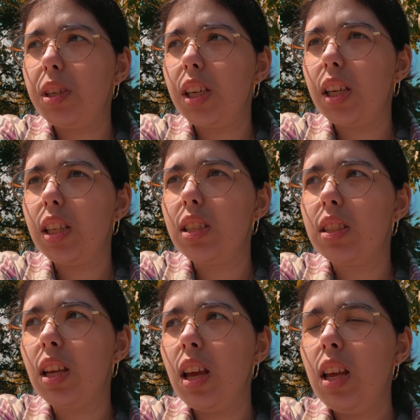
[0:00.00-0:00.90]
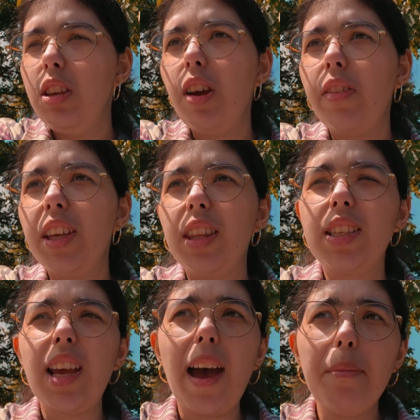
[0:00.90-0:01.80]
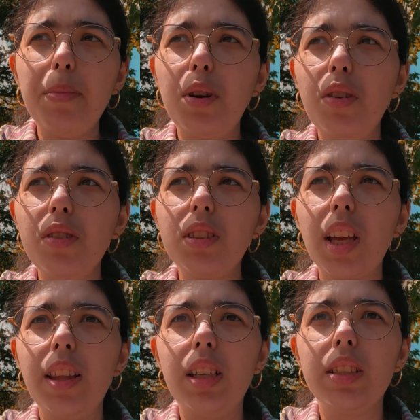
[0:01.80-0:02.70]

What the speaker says: because you have like the temples, and